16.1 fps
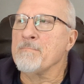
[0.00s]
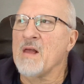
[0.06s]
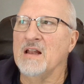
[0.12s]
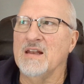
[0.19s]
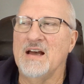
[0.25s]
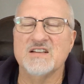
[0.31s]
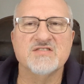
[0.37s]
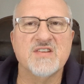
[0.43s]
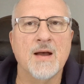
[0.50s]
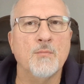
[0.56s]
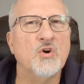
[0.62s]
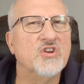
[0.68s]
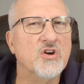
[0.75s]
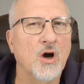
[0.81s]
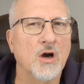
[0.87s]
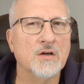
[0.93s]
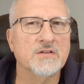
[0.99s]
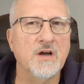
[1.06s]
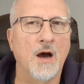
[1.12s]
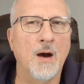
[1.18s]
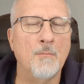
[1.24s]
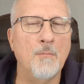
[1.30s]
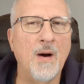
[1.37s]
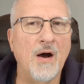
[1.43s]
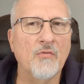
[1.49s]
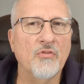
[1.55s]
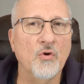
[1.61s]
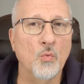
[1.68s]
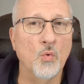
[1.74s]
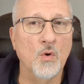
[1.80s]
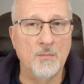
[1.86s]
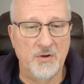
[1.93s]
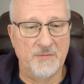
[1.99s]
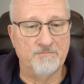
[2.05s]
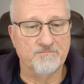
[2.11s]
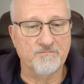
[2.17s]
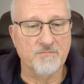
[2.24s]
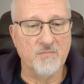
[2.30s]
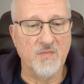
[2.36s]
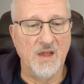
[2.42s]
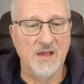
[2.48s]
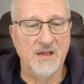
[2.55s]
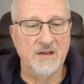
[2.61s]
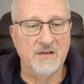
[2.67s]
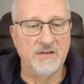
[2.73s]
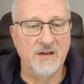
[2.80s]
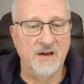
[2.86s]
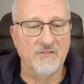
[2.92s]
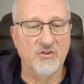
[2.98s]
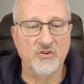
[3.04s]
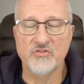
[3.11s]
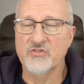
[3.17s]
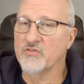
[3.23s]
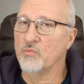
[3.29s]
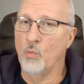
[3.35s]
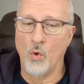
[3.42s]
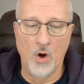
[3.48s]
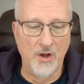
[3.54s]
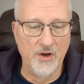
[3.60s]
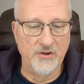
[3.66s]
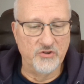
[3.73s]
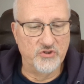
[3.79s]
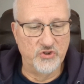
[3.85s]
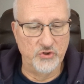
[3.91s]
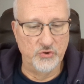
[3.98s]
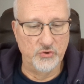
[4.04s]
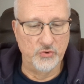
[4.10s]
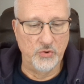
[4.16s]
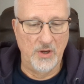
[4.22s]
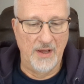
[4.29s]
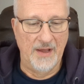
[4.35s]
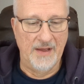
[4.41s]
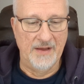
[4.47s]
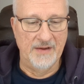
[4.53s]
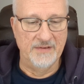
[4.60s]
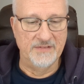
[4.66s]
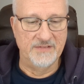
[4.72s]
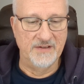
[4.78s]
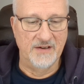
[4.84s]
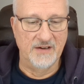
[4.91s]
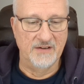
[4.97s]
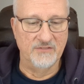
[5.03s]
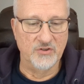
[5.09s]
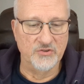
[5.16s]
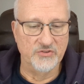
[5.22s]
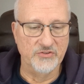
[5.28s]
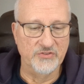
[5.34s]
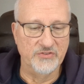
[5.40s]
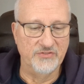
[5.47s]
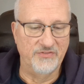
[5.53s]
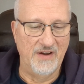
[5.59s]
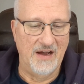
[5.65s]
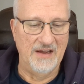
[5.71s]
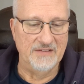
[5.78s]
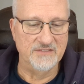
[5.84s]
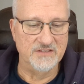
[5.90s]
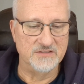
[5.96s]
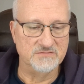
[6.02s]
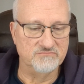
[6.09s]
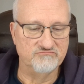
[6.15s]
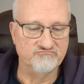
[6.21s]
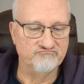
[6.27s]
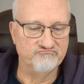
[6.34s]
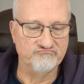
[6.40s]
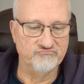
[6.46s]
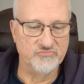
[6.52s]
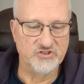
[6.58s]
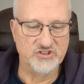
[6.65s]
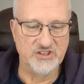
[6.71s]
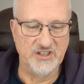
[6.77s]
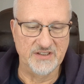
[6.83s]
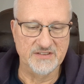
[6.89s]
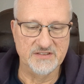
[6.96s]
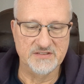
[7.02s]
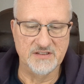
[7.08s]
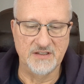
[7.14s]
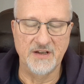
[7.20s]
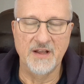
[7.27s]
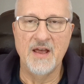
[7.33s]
last time we talked about the woman in verses 1 and 2 and verses 5 and 6.